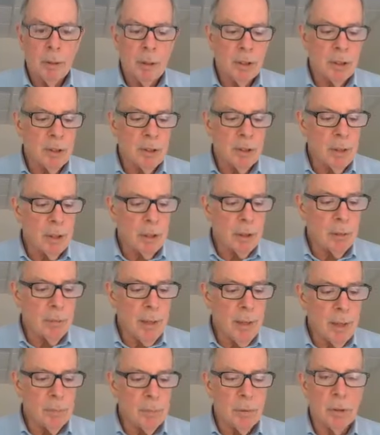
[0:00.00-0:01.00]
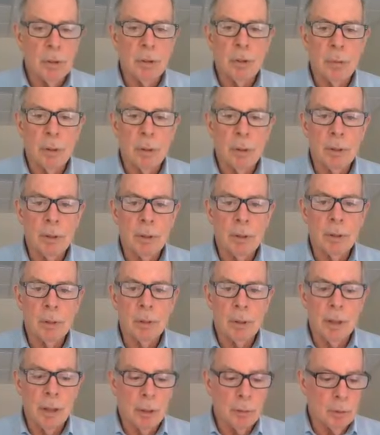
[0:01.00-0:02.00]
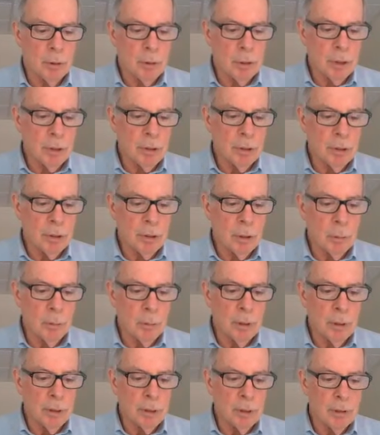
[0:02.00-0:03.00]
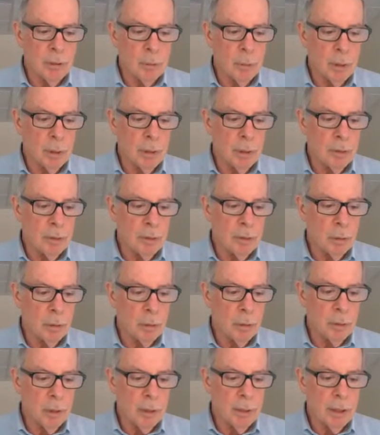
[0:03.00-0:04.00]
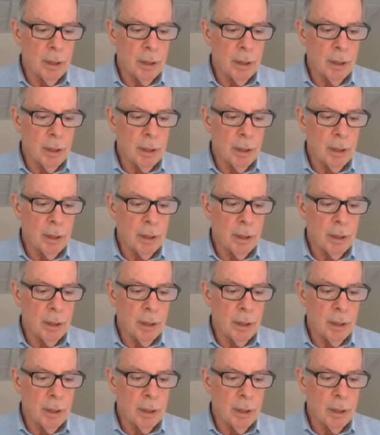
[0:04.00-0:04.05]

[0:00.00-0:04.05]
This is the year of anniversaries. The Elder Justice Coalition is 20 years old,